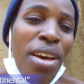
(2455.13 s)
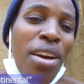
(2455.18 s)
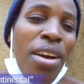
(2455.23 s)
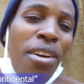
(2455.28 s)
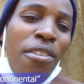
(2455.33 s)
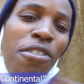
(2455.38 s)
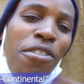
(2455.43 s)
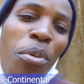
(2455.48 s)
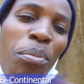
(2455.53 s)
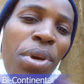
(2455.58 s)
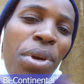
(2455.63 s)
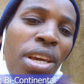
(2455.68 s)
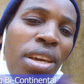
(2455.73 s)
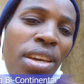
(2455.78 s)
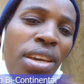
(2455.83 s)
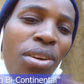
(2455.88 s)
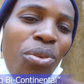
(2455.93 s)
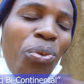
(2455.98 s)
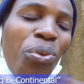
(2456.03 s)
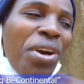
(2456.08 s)
For me,
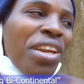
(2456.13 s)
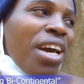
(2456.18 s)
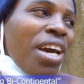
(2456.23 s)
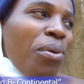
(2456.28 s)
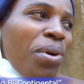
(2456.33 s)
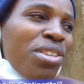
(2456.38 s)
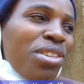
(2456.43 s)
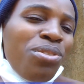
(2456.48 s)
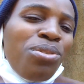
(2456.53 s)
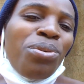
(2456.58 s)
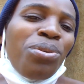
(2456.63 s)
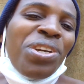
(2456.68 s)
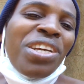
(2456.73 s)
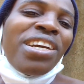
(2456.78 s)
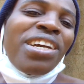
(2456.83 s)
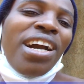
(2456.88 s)
when I was looking,